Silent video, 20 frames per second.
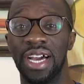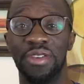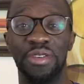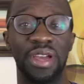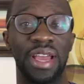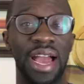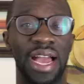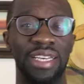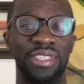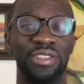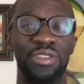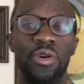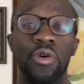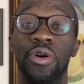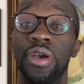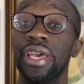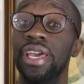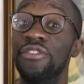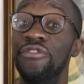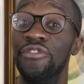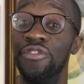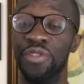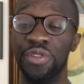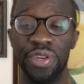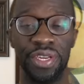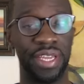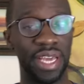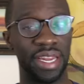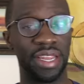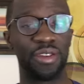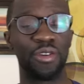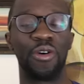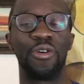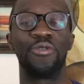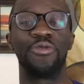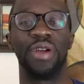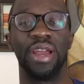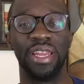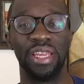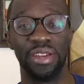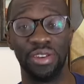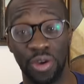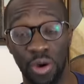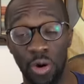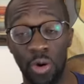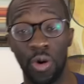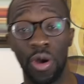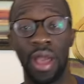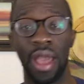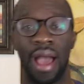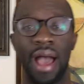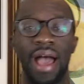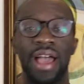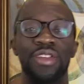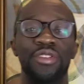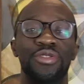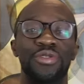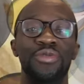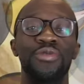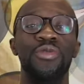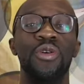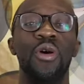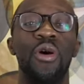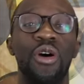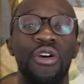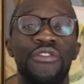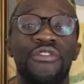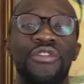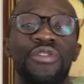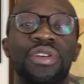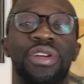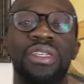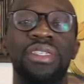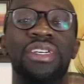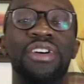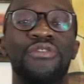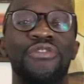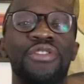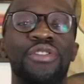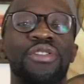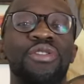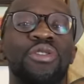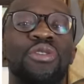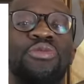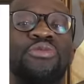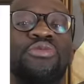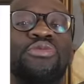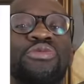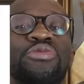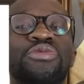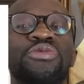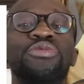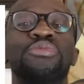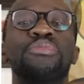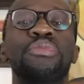let you guys know, if you didn't already know, I do offer Clifford Owusu